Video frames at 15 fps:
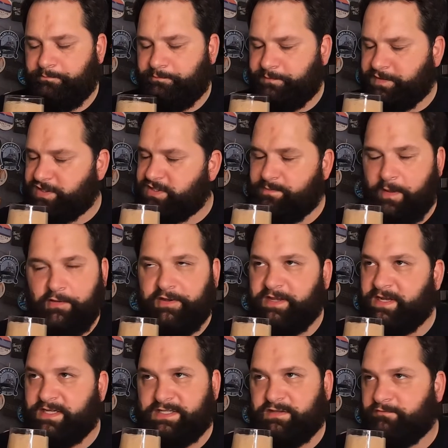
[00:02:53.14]
The
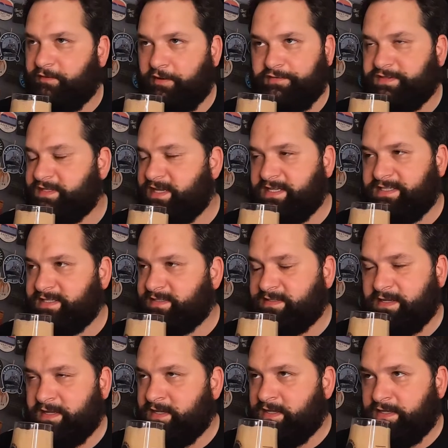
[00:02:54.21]
smokiness and the roastiness
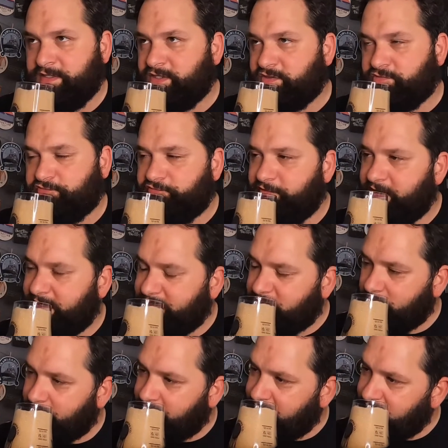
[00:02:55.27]
is just really
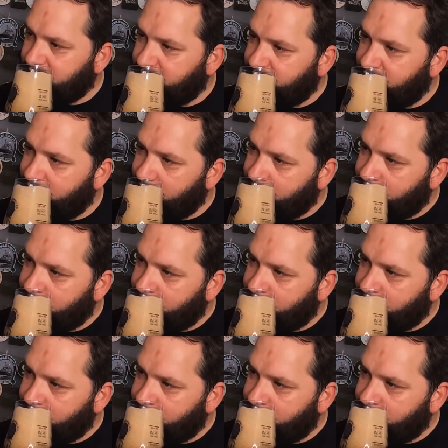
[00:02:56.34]
dominating the beer.